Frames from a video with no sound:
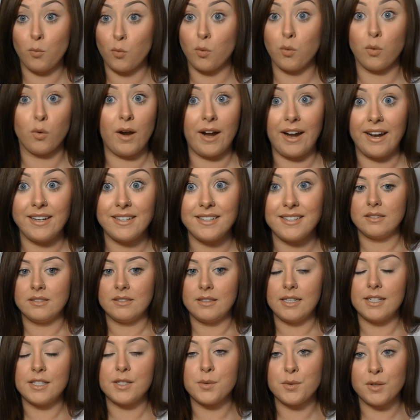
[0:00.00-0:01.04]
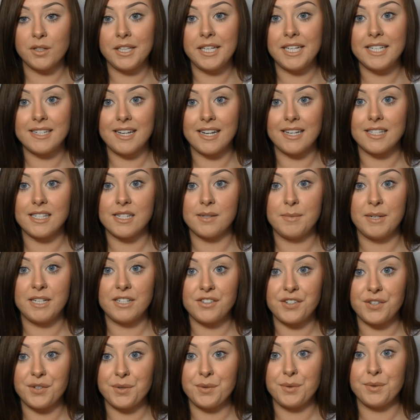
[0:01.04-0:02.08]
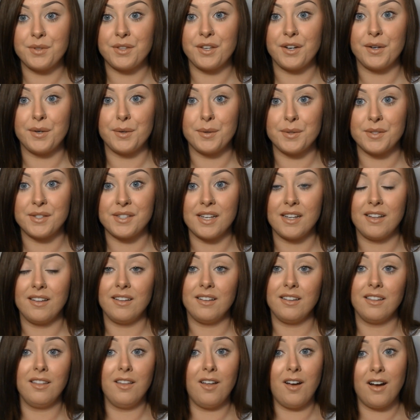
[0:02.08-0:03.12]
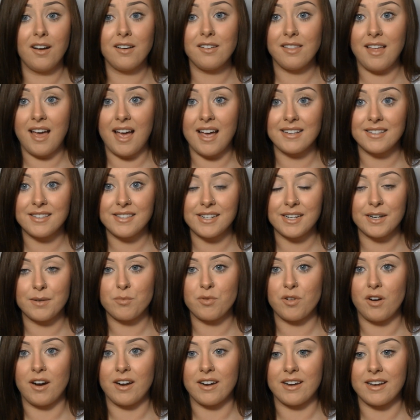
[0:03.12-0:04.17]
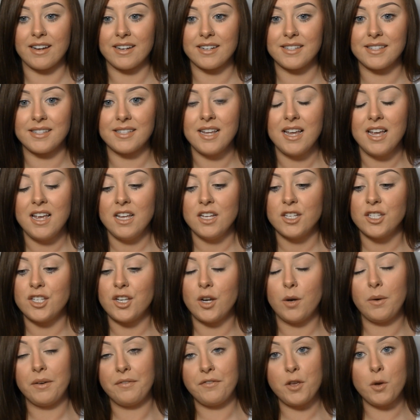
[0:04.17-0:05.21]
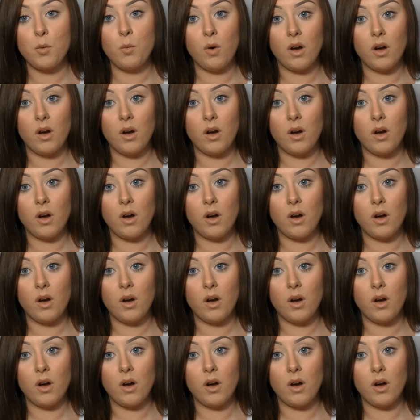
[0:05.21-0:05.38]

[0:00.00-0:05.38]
great. It's really a testament to those long-lasting products. So if you